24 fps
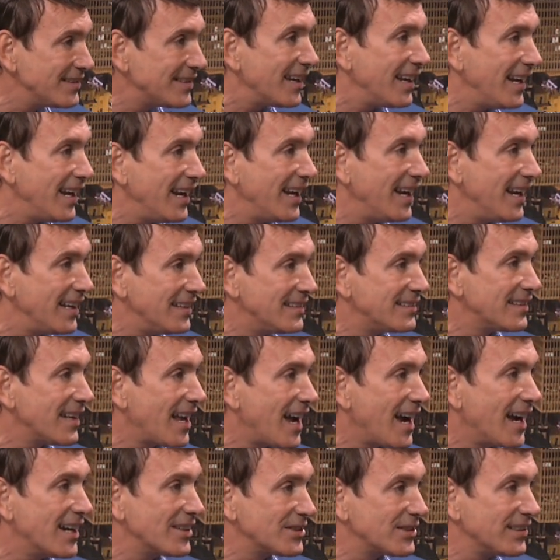It's
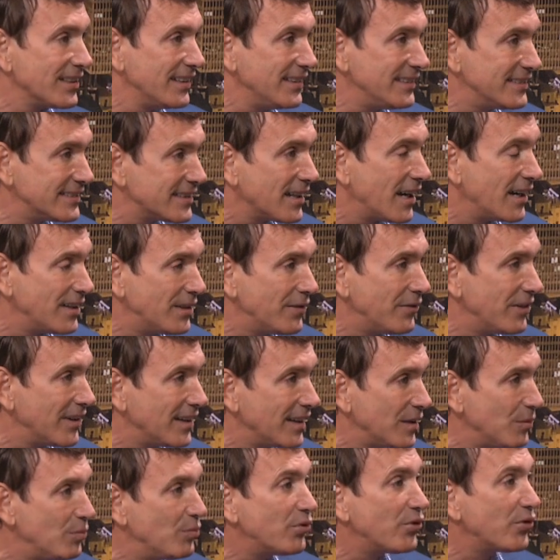actually
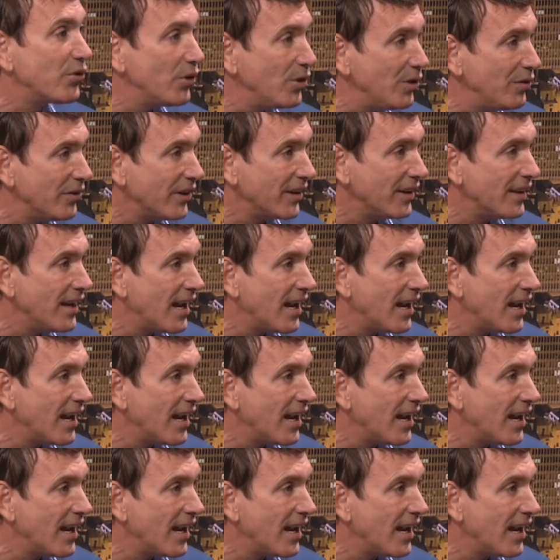scientifically proven.